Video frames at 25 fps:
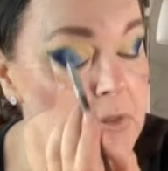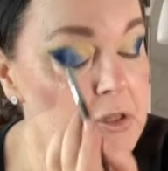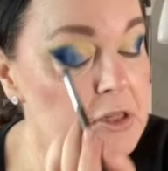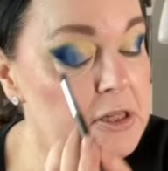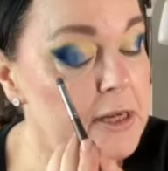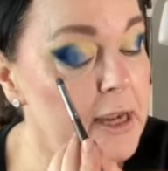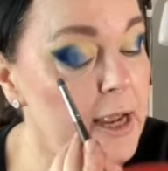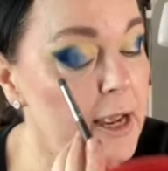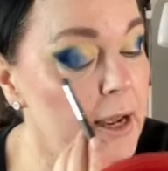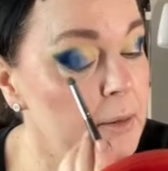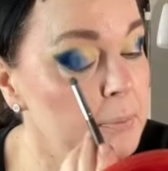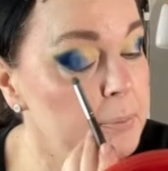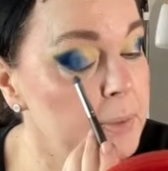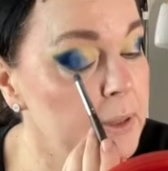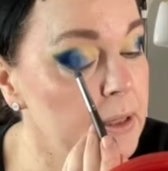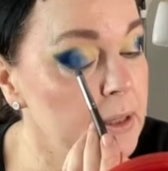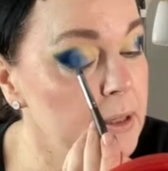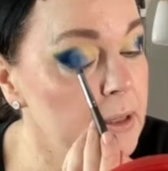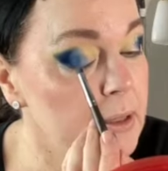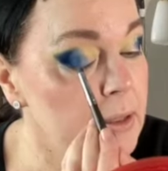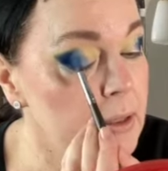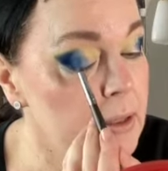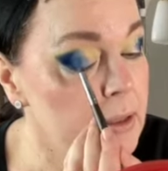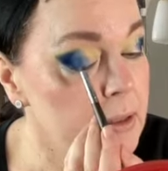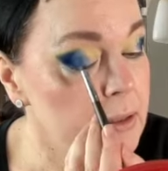Tapping
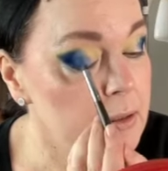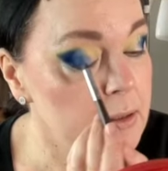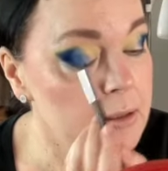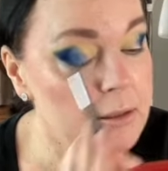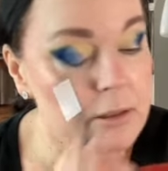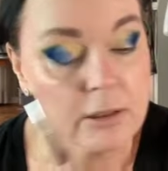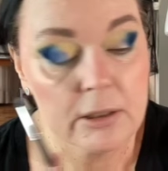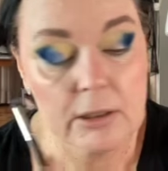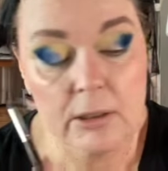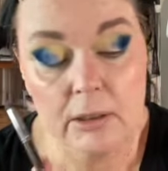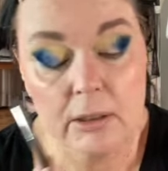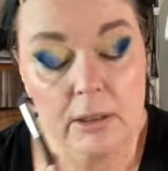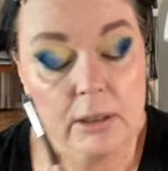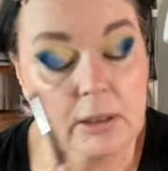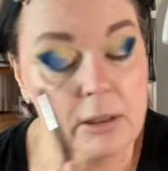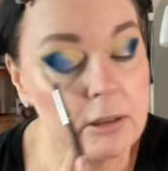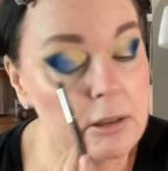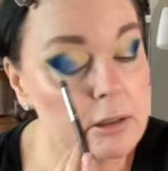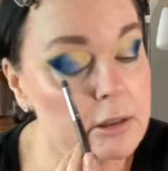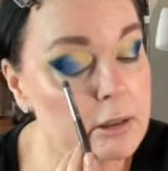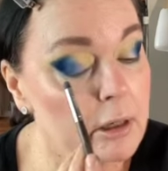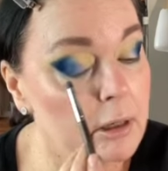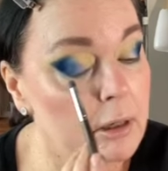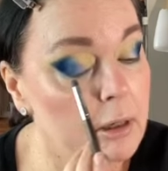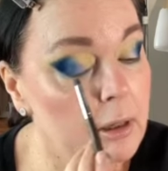it into the
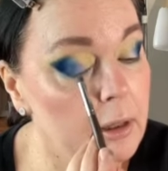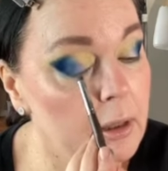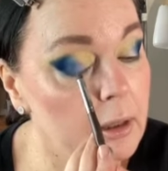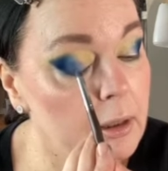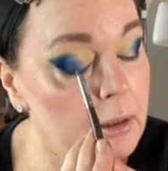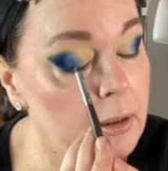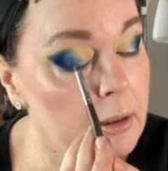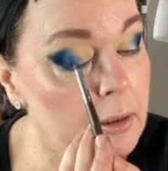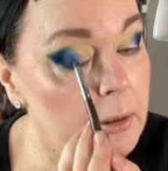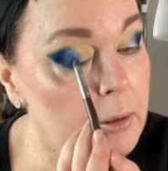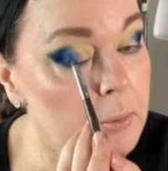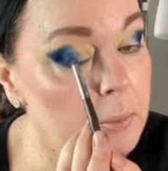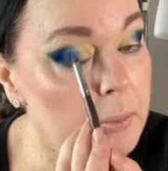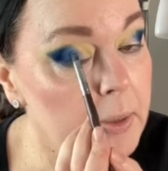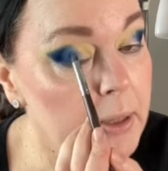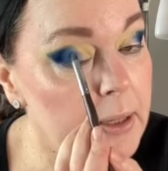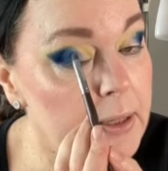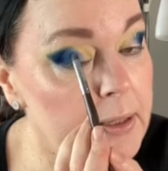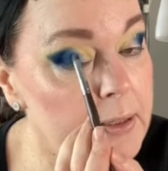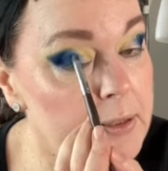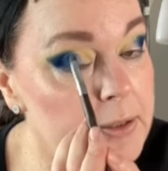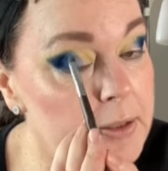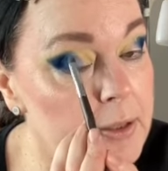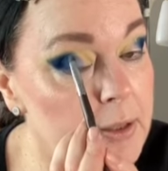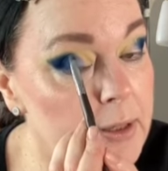dark a little
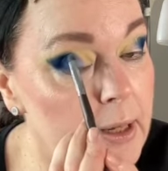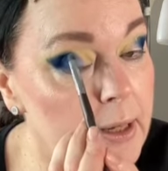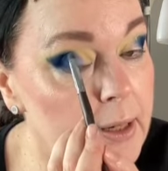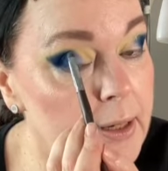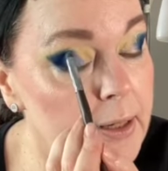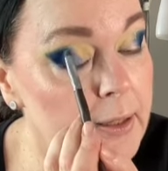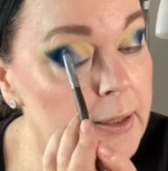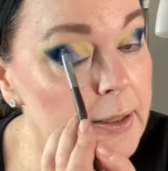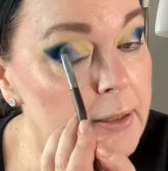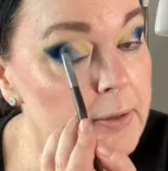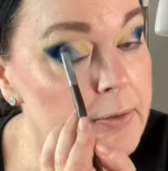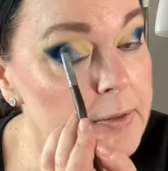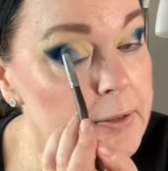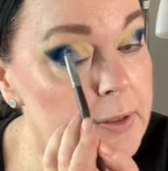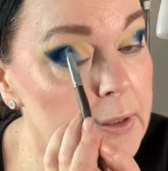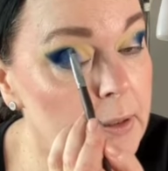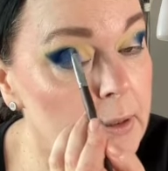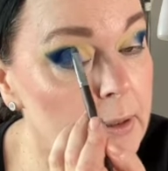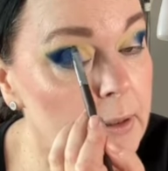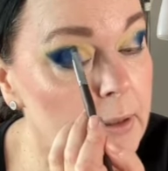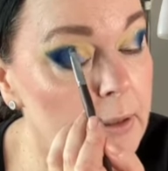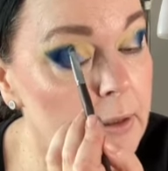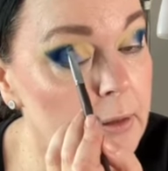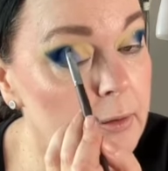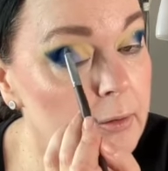bit so that it gives
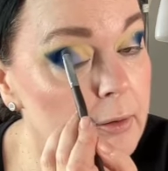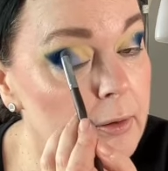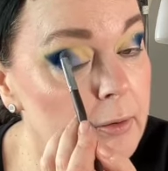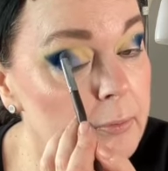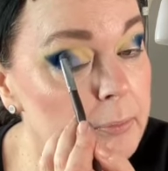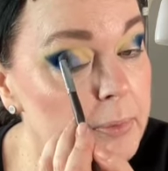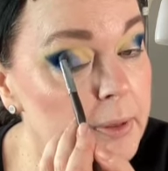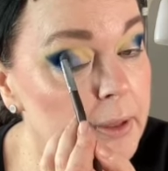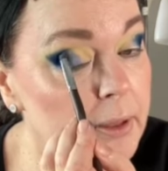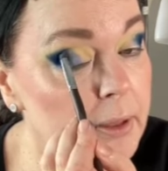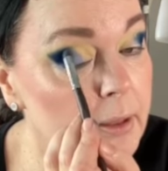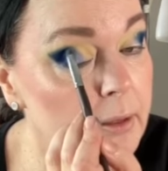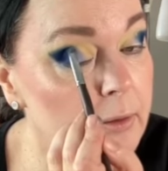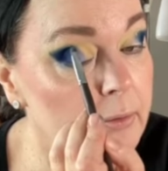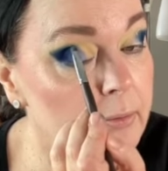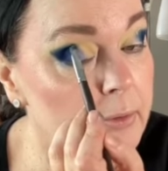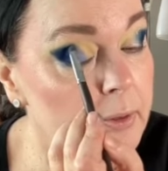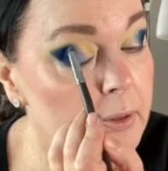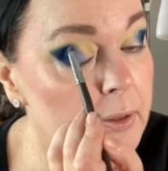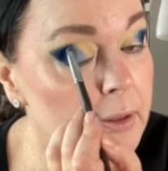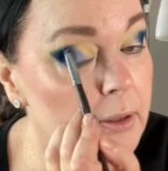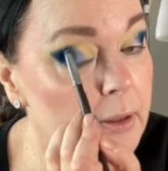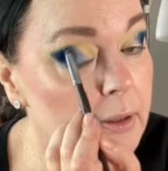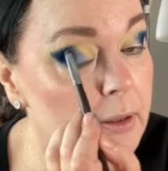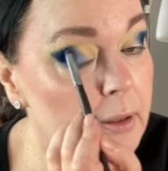a bit of a